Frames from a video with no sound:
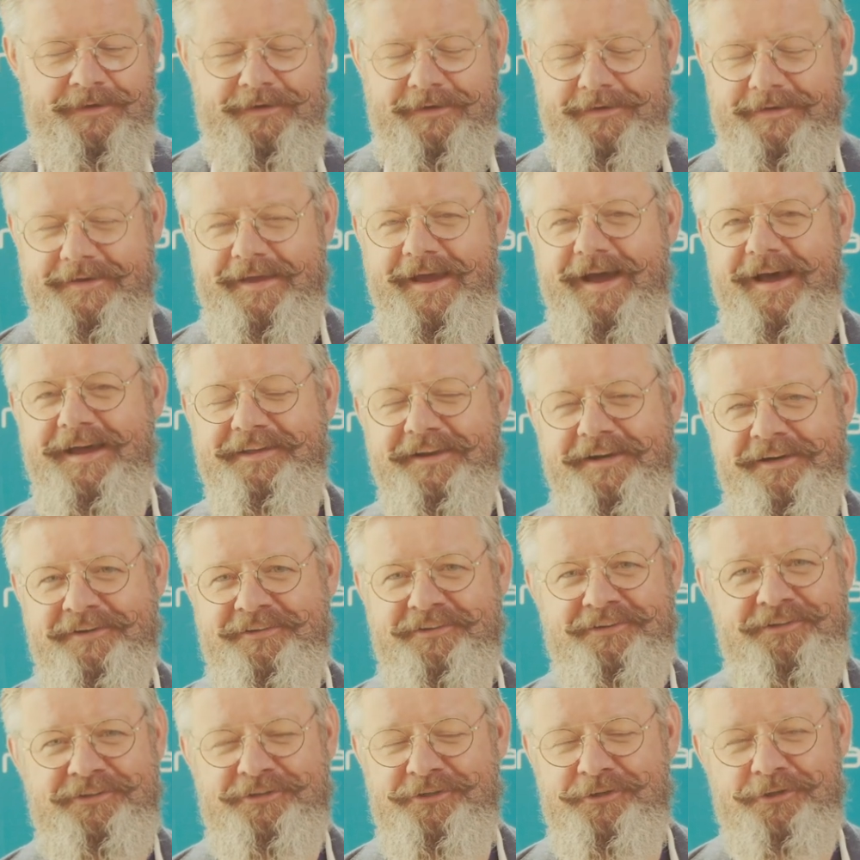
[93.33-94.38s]

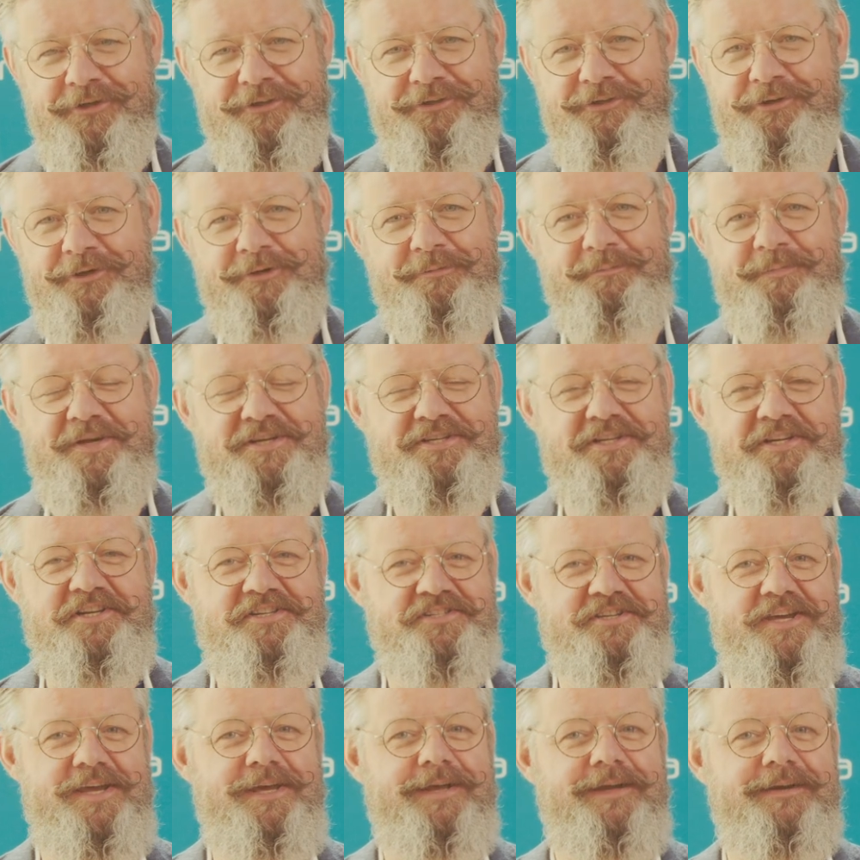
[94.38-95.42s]
Yeah, you, are basically
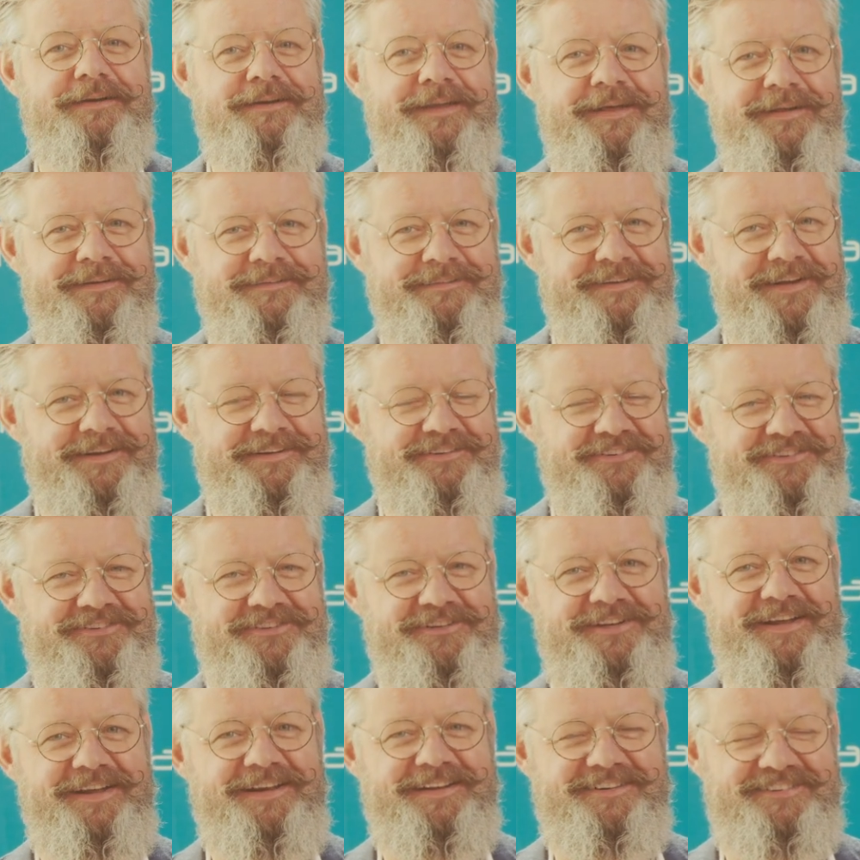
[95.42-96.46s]
saying that that
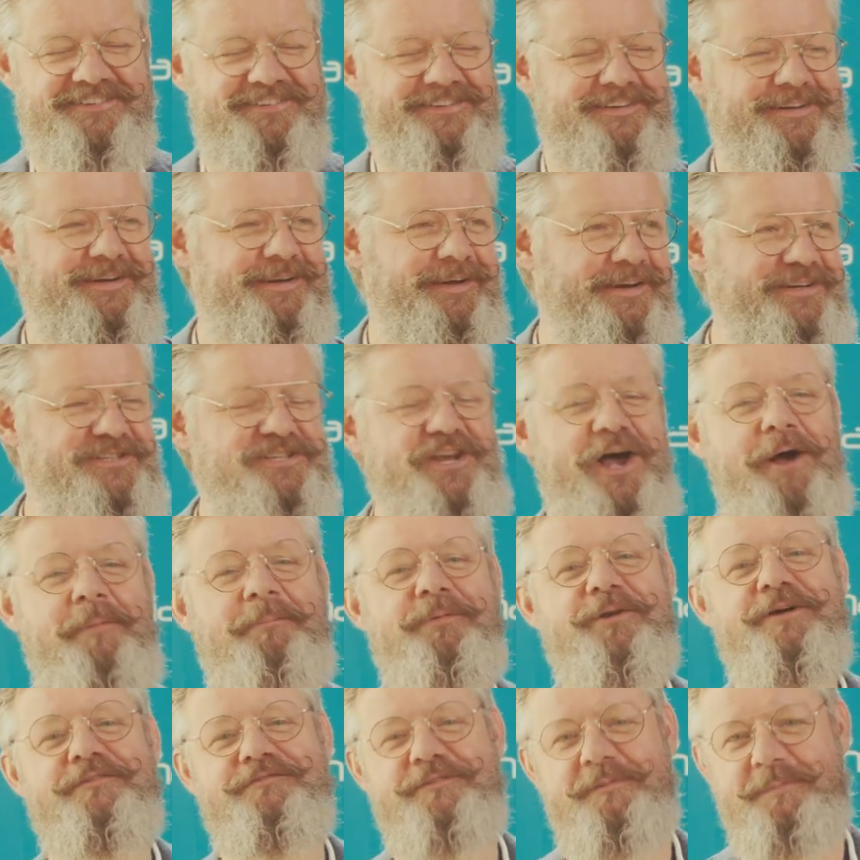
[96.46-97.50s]
that
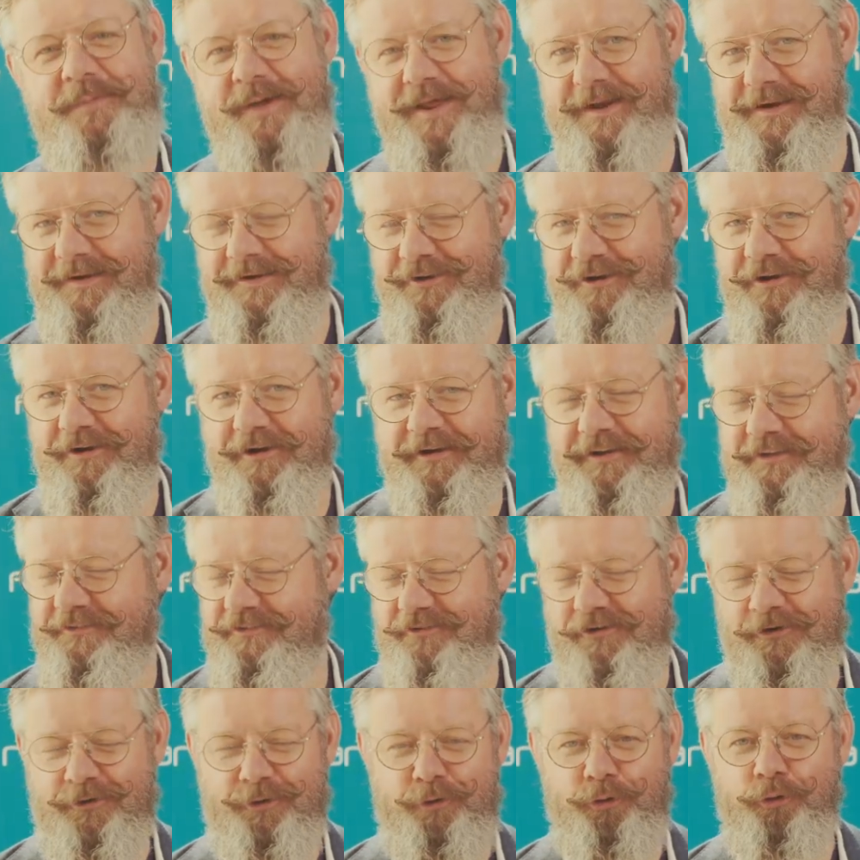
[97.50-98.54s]
example of abandoned cart.
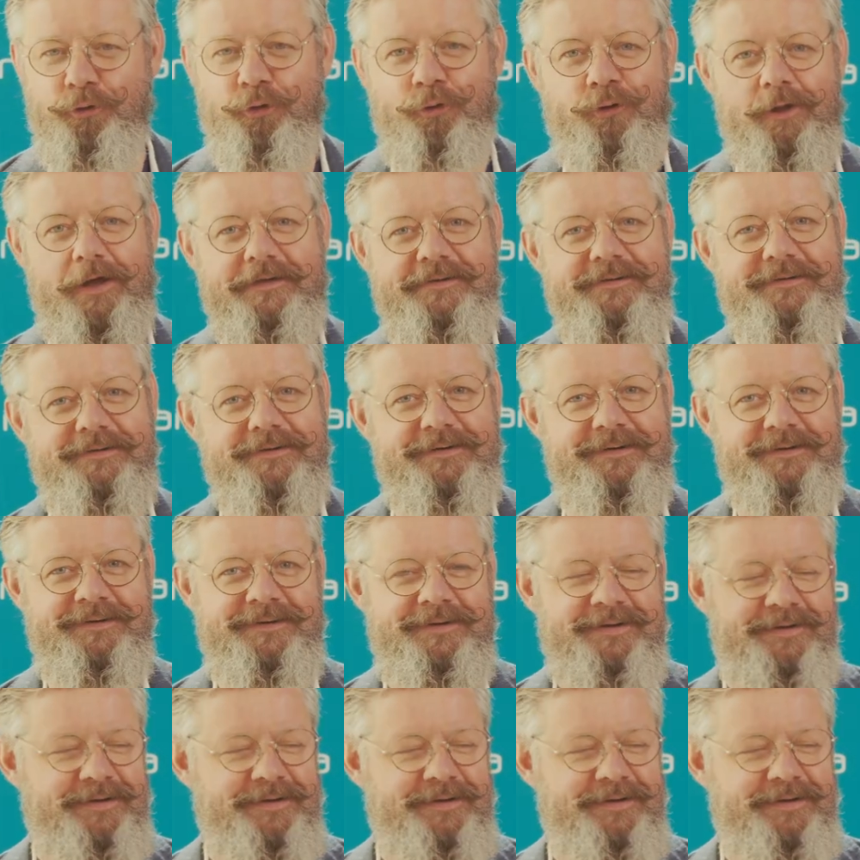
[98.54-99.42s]
It's a cool idea.